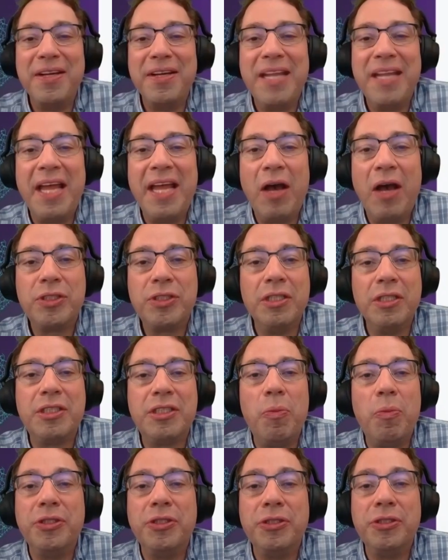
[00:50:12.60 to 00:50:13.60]
and maybe Pia, I
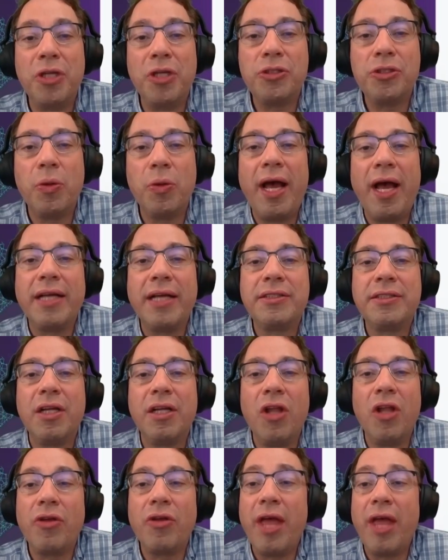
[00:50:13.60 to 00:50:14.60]
can turn this
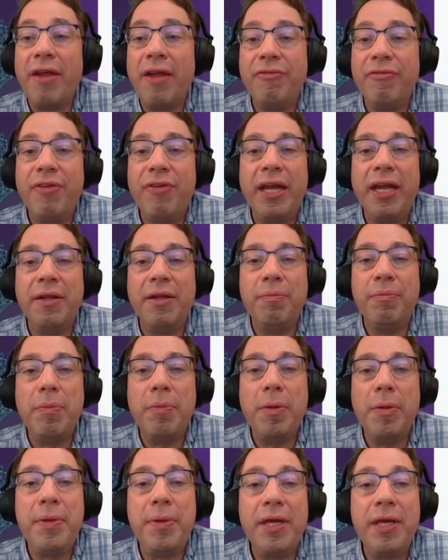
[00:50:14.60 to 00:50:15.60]
one to you. Like, so is this
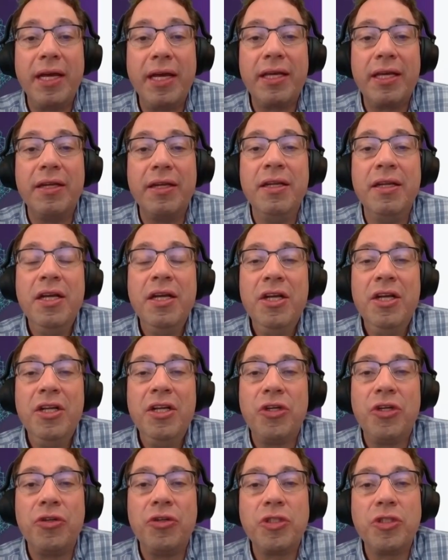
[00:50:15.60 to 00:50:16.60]
better as a
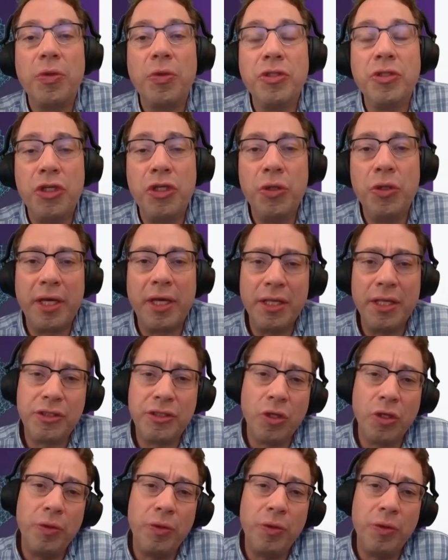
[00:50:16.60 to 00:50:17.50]
top-down